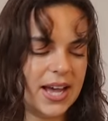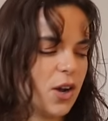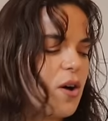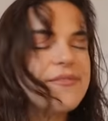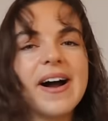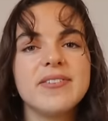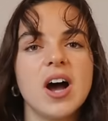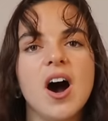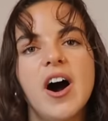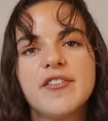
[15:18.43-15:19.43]
And I got a
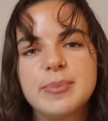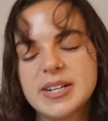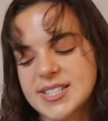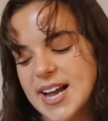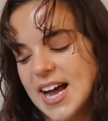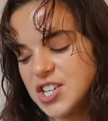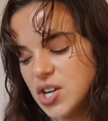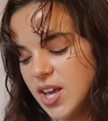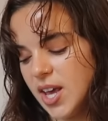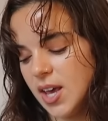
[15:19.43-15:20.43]
5.5 because I
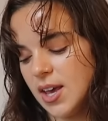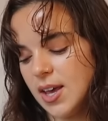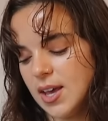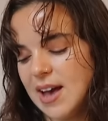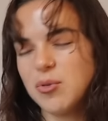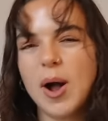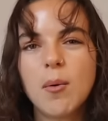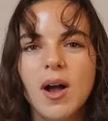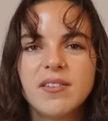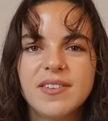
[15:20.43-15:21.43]
actually have
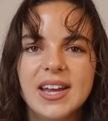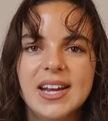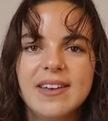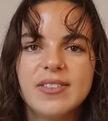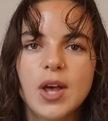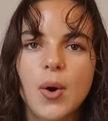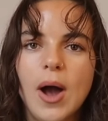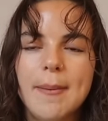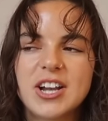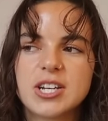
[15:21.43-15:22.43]
quite wide feet, and even though
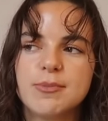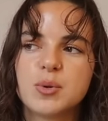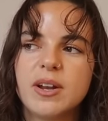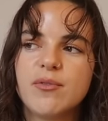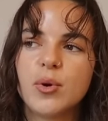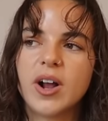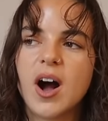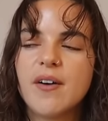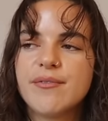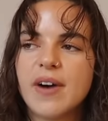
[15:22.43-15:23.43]
I'm actually between a
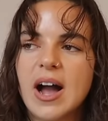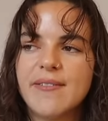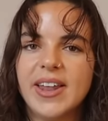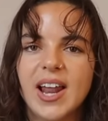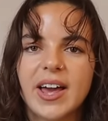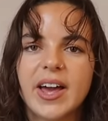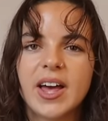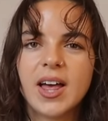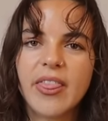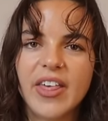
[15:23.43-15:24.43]
4.5, 5 in like
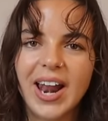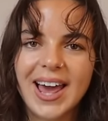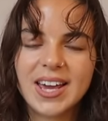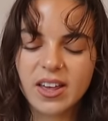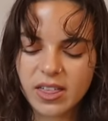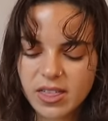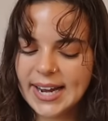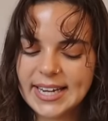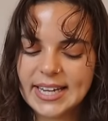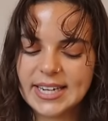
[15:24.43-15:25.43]
the length,
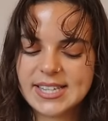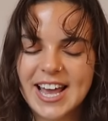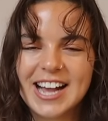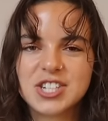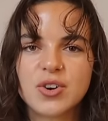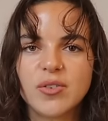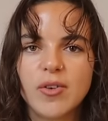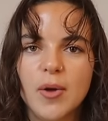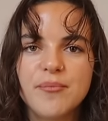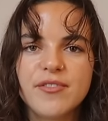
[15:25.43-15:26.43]
I need the extra
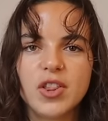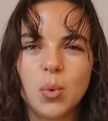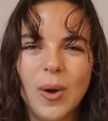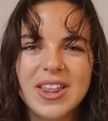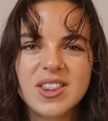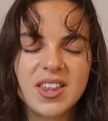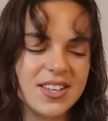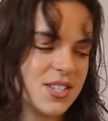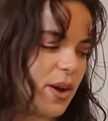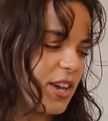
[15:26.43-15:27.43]
room for the width.
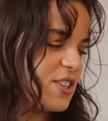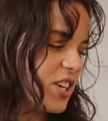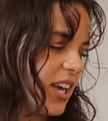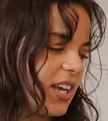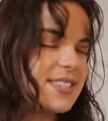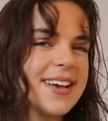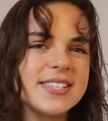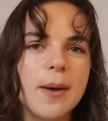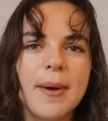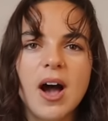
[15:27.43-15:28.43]
So I usually
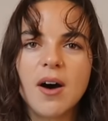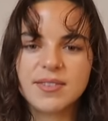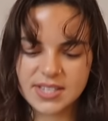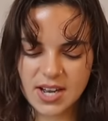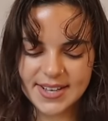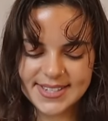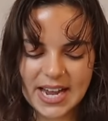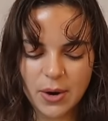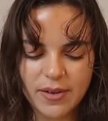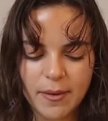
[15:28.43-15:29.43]
size up by half a size
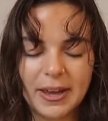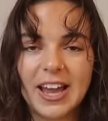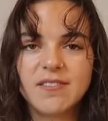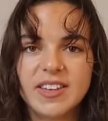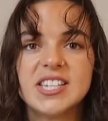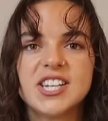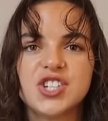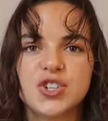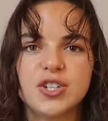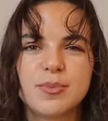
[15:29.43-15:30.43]
now if I'm getting vintage
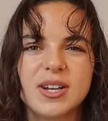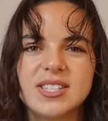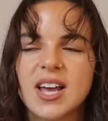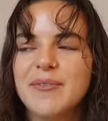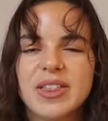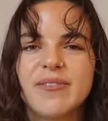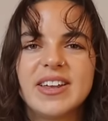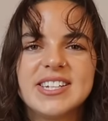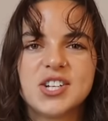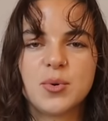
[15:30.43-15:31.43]
shoes, because everything
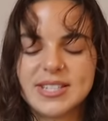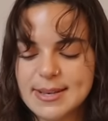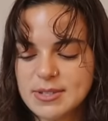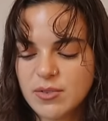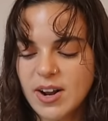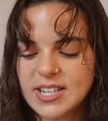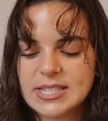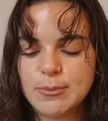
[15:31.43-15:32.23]
vintage always seems to run